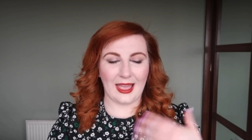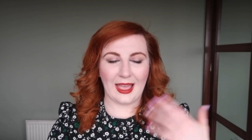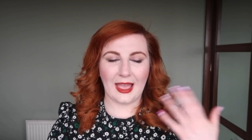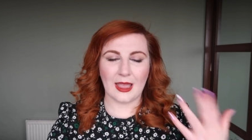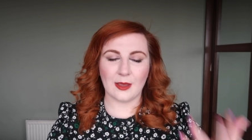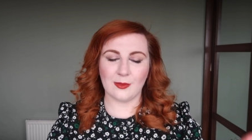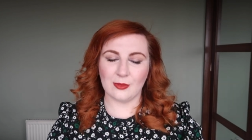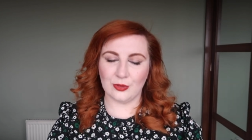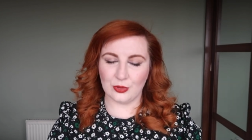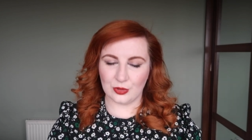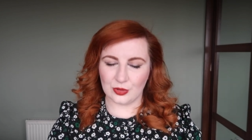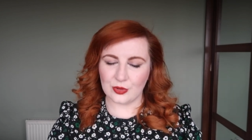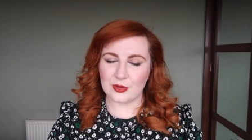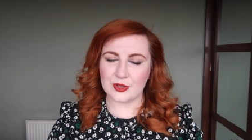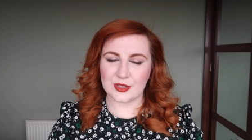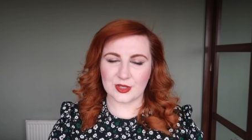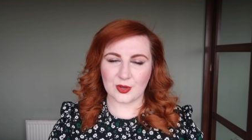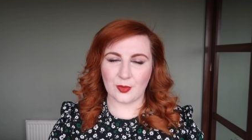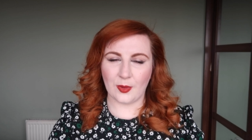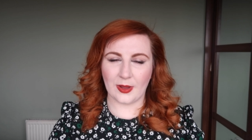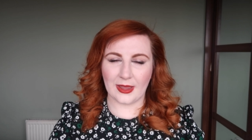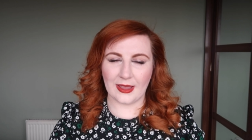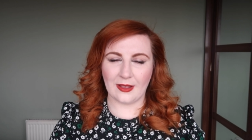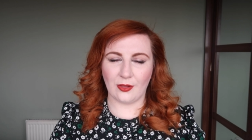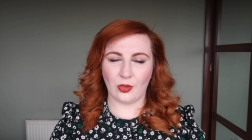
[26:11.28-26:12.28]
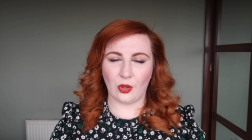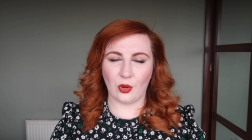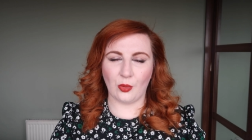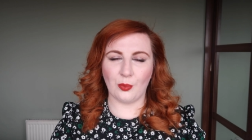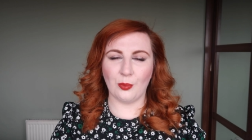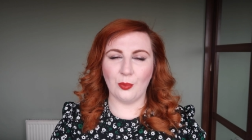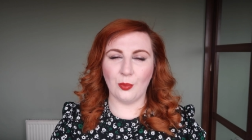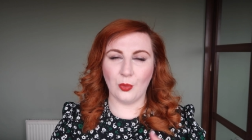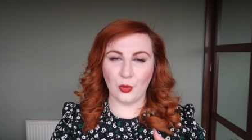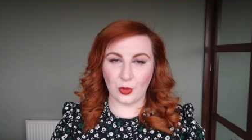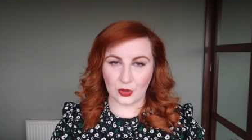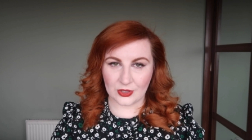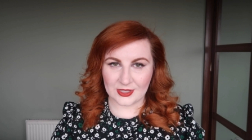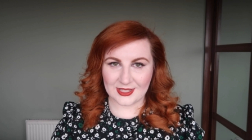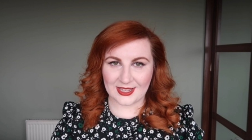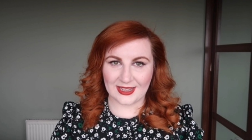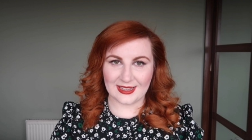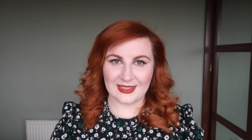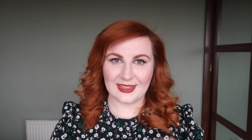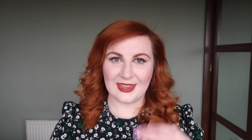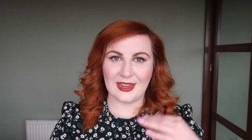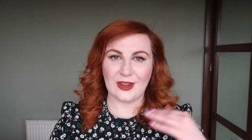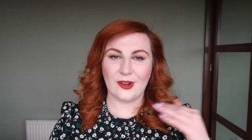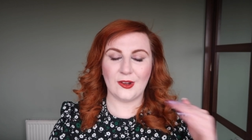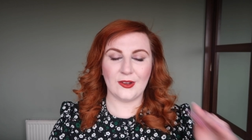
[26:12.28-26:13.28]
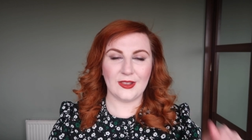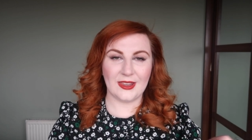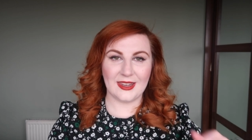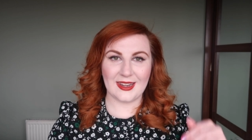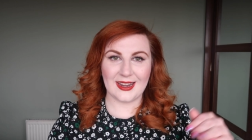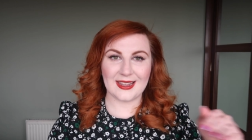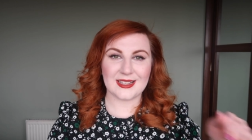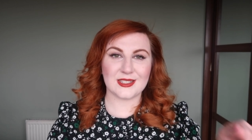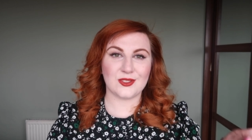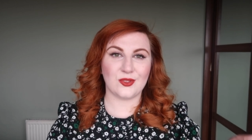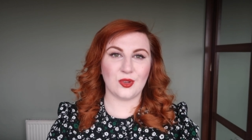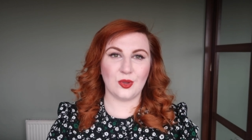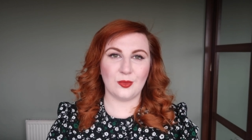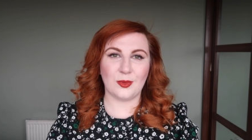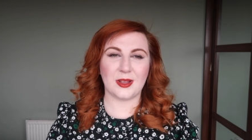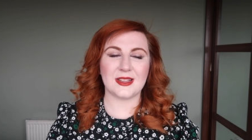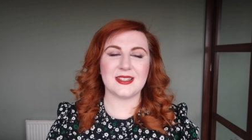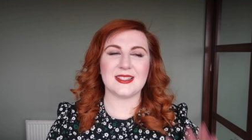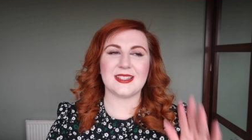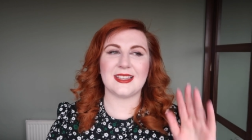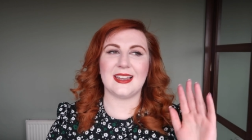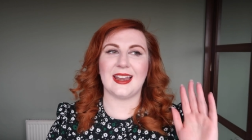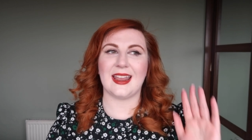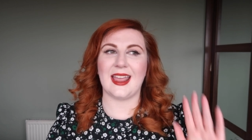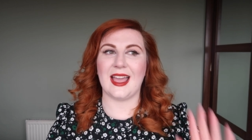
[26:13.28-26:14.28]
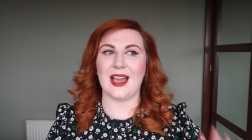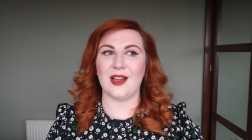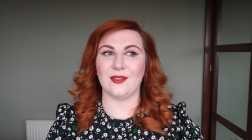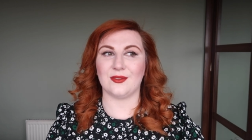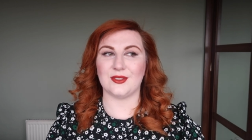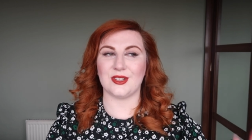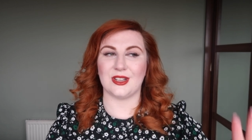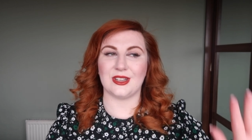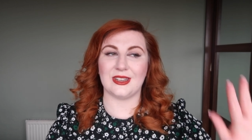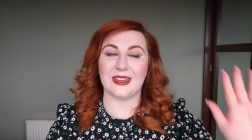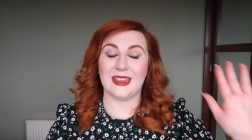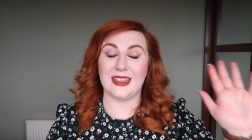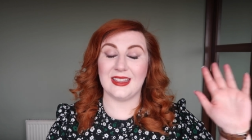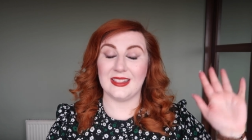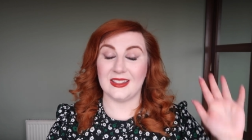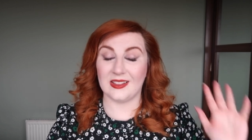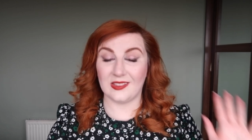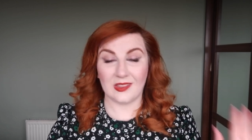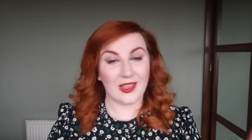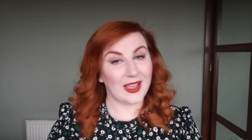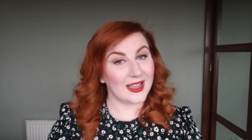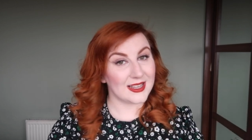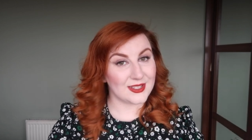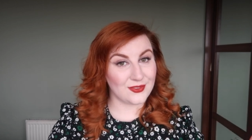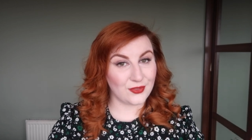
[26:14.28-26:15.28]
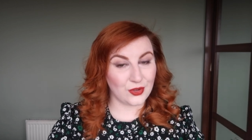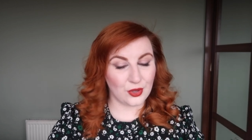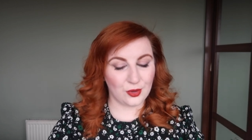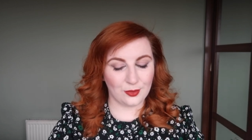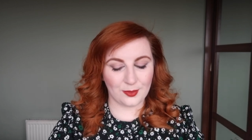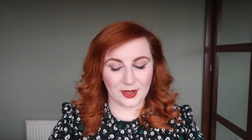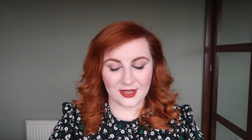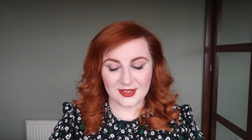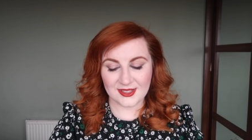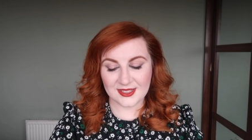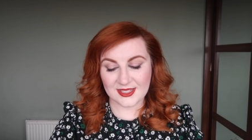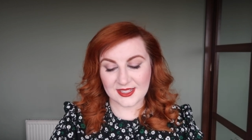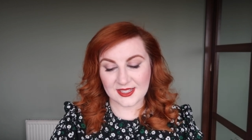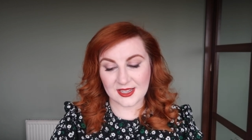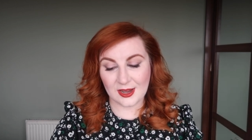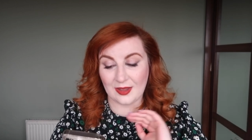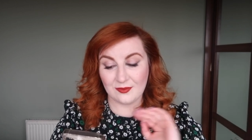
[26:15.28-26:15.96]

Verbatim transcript: I will use quite a lot more skincare in the next few months than I have done in the last few months.